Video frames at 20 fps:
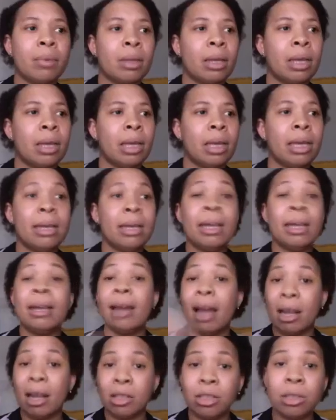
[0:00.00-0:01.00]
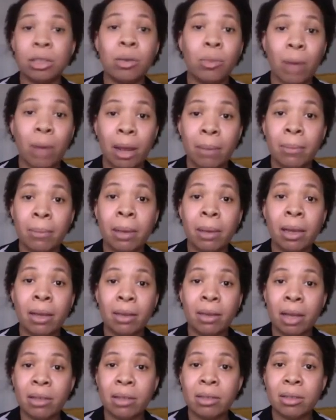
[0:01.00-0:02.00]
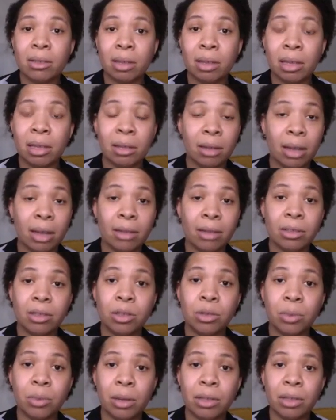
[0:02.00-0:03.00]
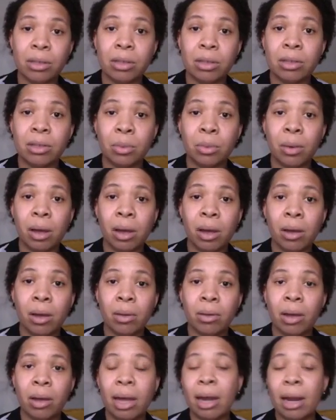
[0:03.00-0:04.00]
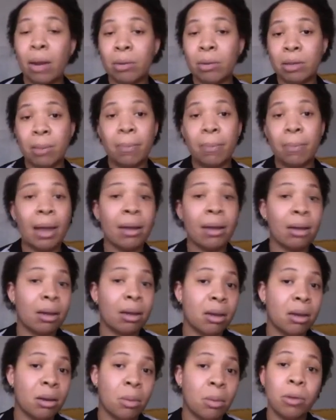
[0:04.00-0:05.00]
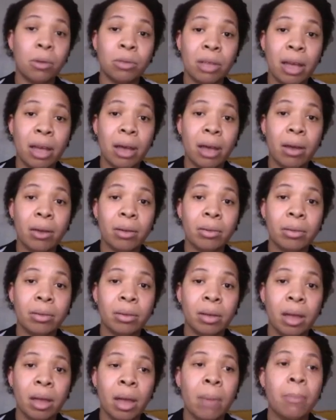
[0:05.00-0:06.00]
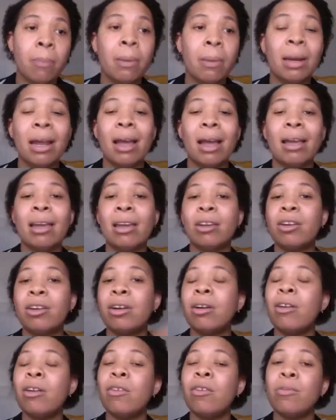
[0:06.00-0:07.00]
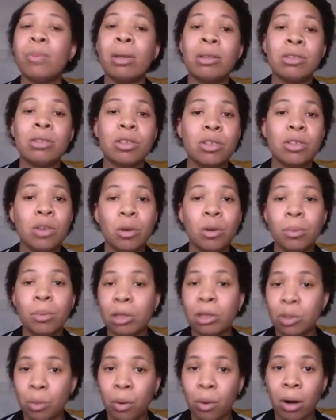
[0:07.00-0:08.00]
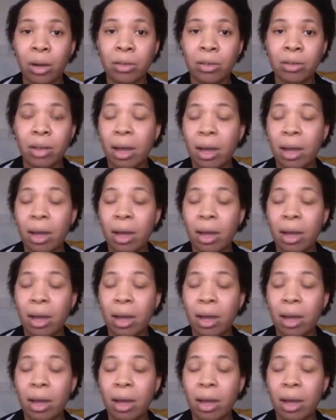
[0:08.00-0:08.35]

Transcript: He did actually rape me in that situation as well. And I was abandoned in a motel, but it could have been so much worse.